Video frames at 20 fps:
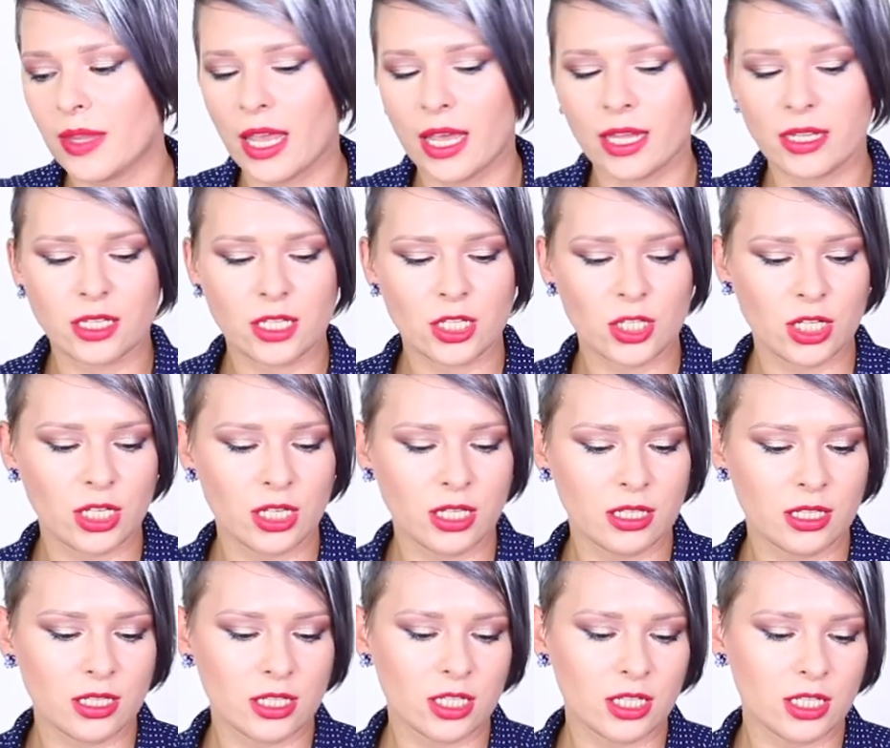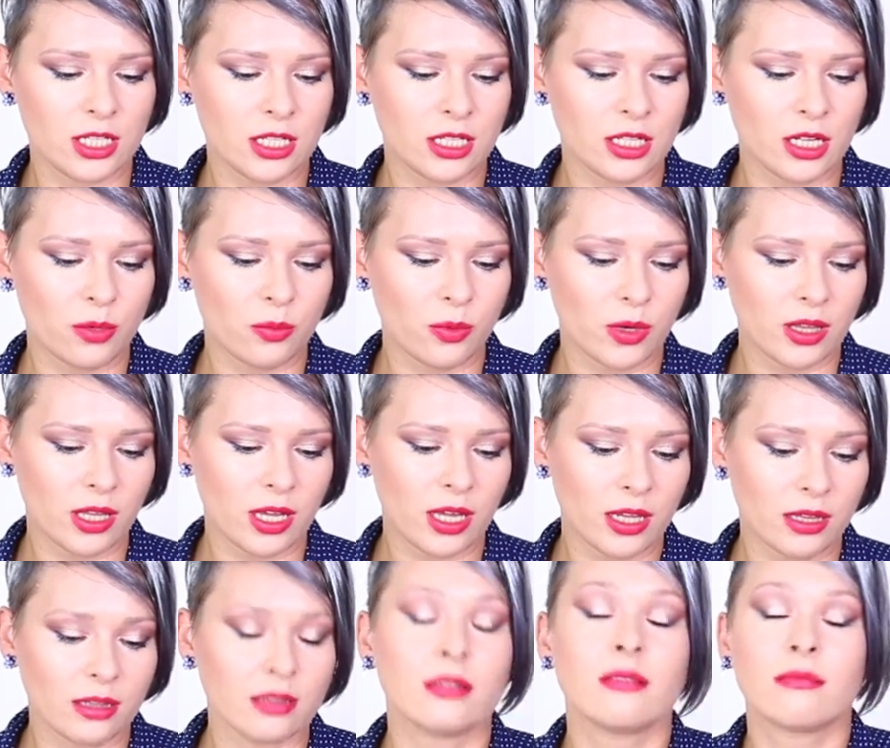And she she did it
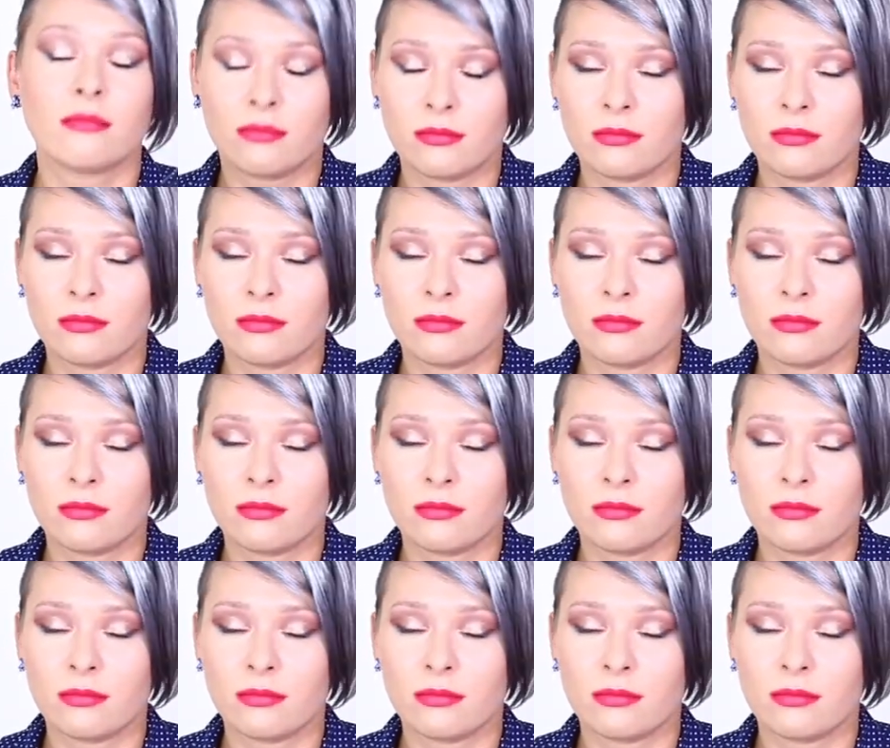within